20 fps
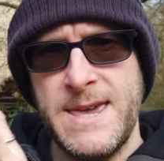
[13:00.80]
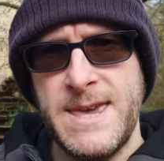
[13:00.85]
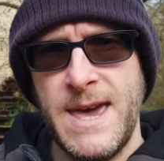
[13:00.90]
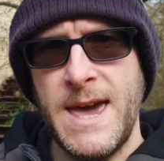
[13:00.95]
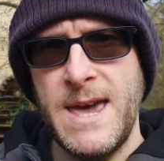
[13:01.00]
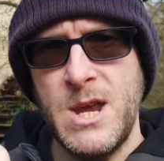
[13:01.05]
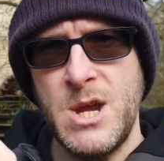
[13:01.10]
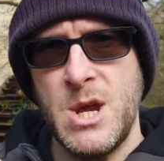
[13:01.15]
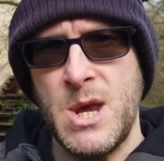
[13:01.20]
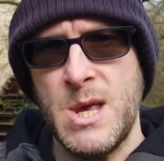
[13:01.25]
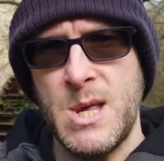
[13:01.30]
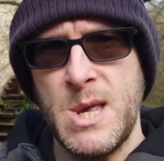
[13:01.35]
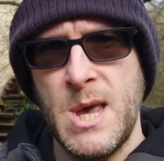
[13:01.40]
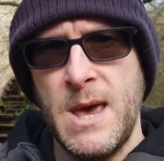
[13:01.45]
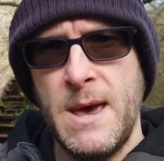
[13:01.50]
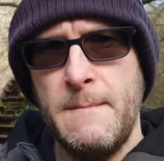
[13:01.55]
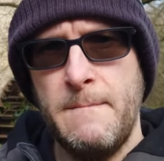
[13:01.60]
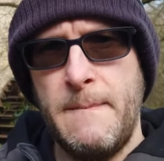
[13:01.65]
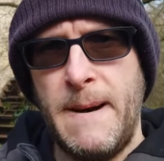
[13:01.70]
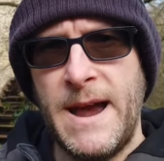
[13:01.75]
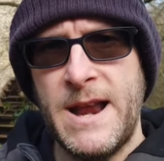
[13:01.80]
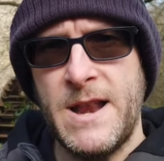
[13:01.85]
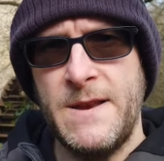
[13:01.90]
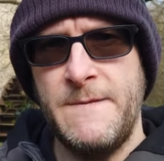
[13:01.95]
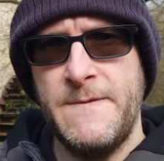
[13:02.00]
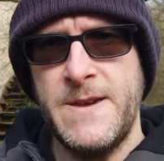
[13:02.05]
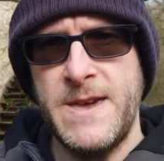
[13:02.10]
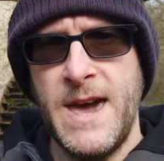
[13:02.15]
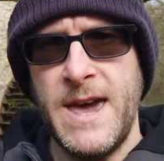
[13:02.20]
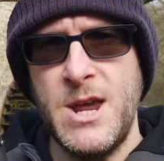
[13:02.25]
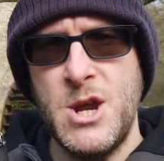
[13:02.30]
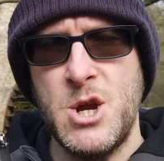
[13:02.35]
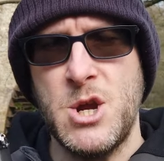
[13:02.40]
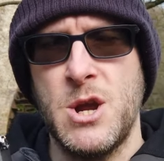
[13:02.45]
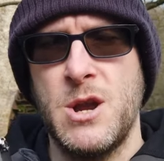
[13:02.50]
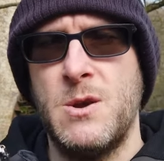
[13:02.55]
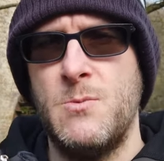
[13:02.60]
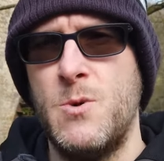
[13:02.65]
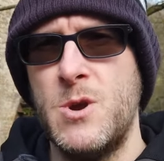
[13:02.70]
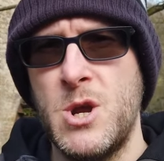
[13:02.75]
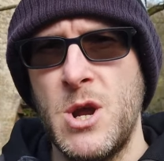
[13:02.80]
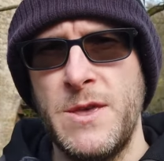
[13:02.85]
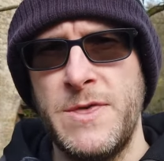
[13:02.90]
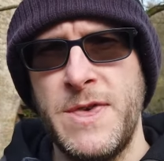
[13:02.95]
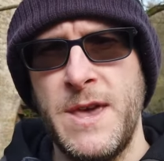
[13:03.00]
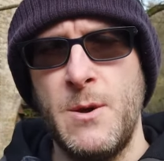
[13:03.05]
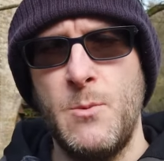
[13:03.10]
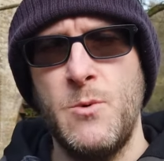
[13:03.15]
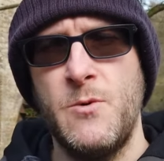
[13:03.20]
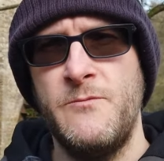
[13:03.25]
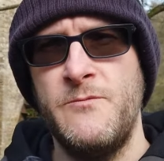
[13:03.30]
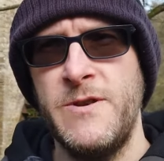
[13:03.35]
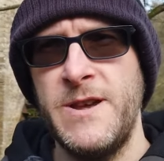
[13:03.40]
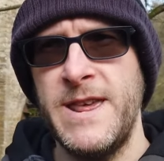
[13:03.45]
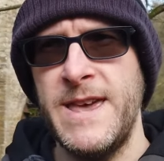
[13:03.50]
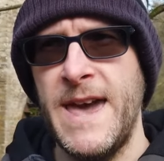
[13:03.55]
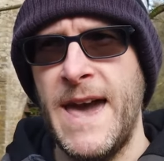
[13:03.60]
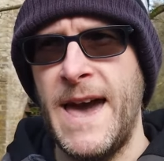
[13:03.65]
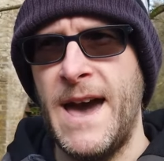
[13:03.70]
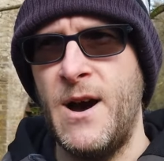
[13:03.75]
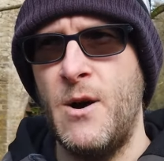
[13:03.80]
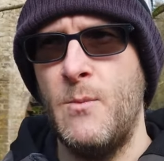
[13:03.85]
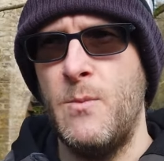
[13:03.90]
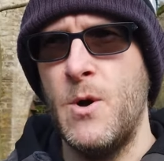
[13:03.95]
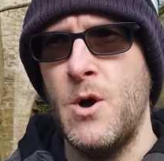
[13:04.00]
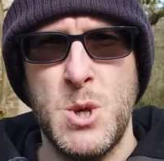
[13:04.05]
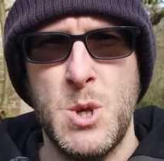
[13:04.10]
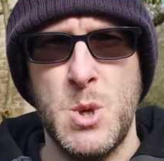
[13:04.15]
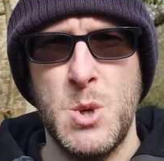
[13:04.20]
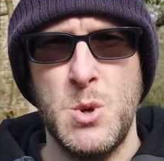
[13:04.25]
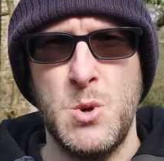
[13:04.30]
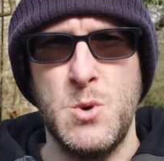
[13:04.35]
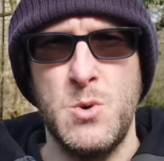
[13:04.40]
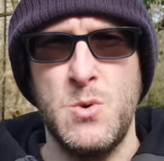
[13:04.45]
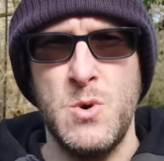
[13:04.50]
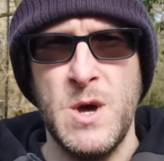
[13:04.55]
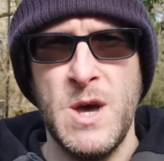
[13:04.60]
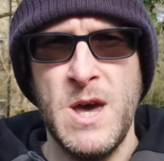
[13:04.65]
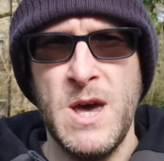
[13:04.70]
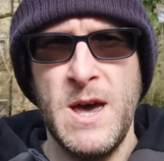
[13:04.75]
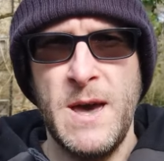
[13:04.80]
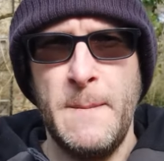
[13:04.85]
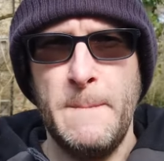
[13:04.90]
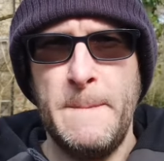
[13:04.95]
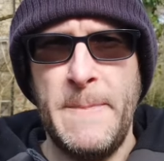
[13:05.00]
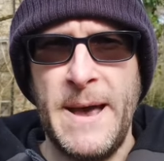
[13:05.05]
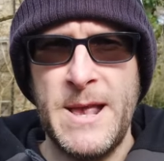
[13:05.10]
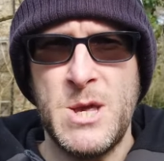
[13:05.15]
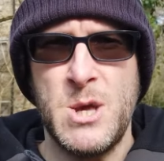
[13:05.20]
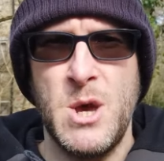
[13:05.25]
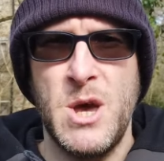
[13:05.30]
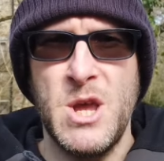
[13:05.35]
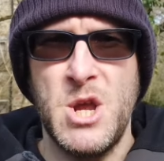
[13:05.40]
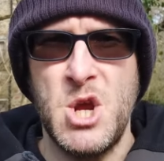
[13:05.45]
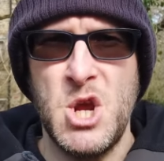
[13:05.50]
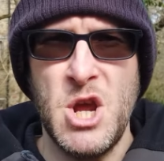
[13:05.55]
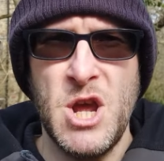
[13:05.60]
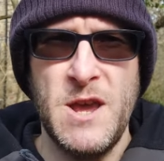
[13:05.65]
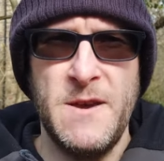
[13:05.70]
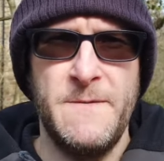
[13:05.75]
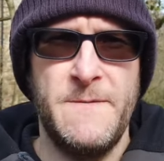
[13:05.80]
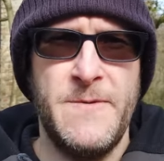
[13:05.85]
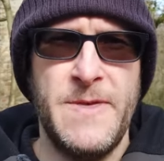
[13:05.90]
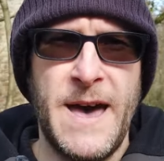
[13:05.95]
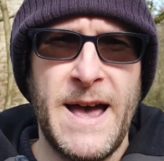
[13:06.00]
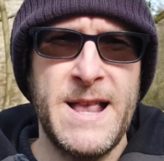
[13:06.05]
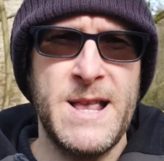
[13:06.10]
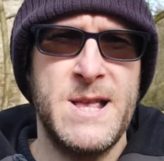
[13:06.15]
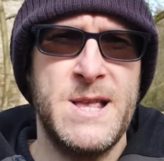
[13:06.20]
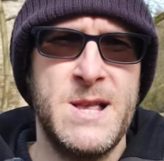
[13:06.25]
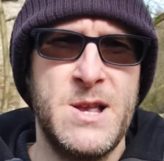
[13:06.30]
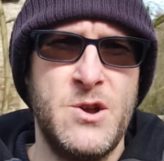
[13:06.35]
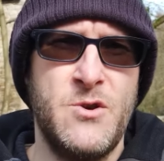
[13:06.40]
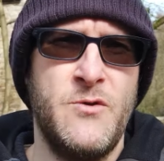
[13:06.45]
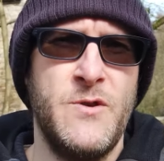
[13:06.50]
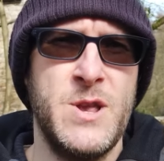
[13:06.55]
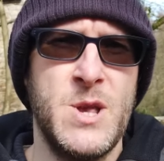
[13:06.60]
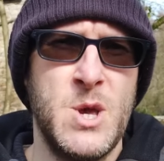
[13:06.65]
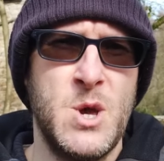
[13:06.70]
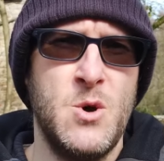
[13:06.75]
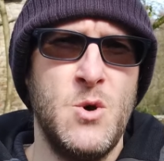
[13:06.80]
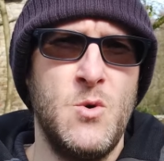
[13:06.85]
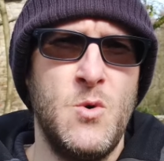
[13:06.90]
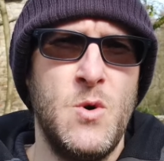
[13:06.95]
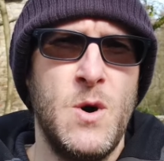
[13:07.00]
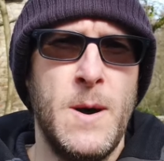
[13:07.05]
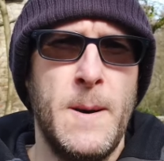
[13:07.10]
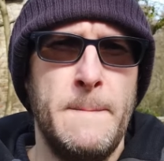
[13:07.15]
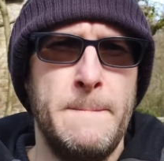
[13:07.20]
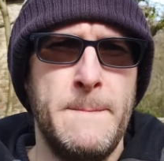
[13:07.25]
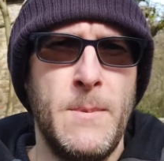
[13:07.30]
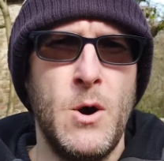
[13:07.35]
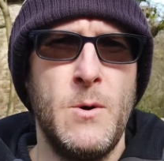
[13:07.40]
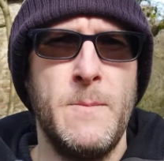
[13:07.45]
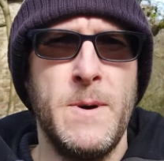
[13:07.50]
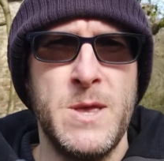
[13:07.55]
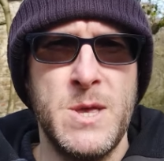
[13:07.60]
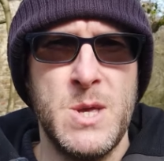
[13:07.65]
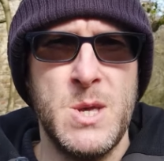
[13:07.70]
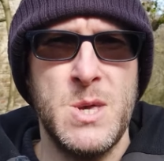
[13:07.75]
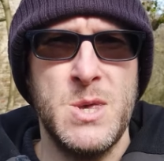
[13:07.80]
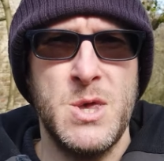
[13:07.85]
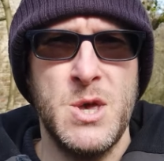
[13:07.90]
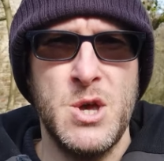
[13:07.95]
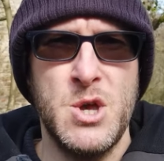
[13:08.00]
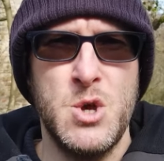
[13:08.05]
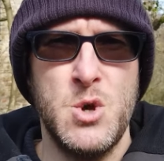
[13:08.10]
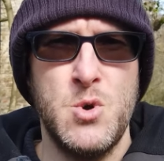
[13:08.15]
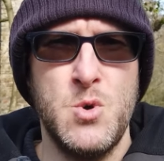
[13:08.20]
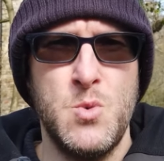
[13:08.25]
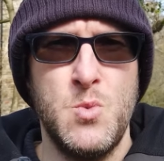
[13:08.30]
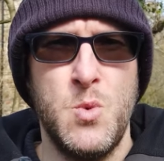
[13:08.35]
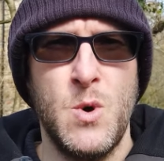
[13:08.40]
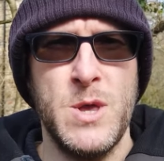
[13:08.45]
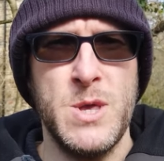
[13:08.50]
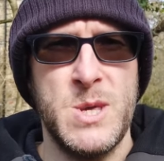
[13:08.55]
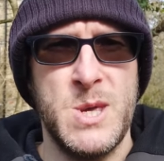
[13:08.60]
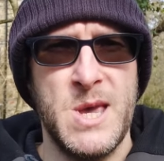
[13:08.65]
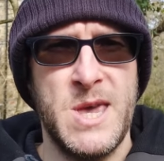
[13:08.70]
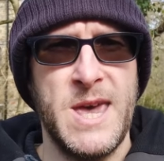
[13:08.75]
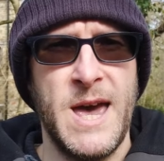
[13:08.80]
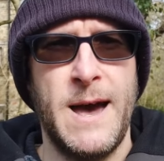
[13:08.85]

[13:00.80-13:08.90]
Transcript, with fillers: engages magnification, which I think will really help to better achieve that critical moments that you want to